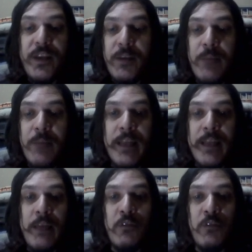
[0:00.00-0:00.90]
play
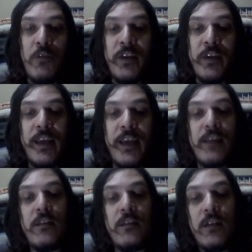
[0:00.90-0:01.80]
capture with the
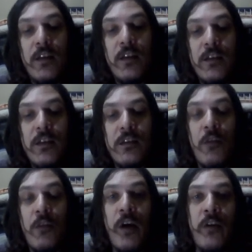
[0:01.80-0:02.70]
king
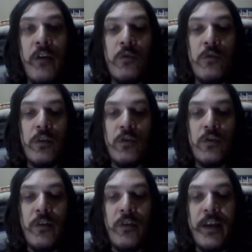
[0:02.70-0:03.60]
now the other rook
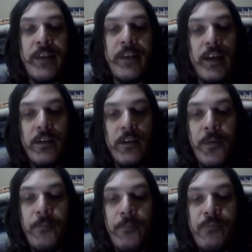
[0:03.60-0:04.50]
joined the attack
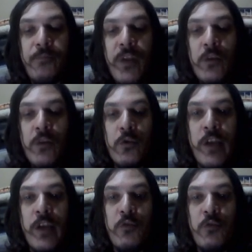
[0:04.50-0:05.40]
rook
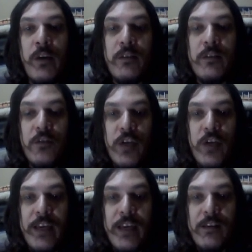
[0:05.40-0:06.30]
to h1
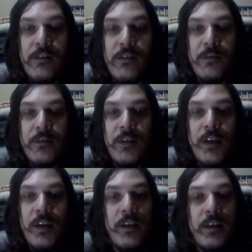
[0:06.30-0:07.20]
check
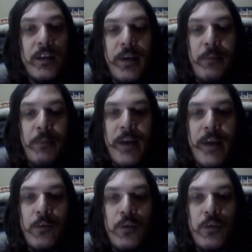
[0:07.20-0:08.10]
king
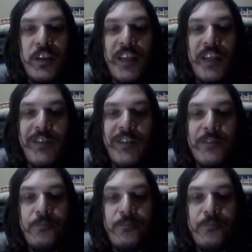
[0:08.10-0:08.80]
back to g7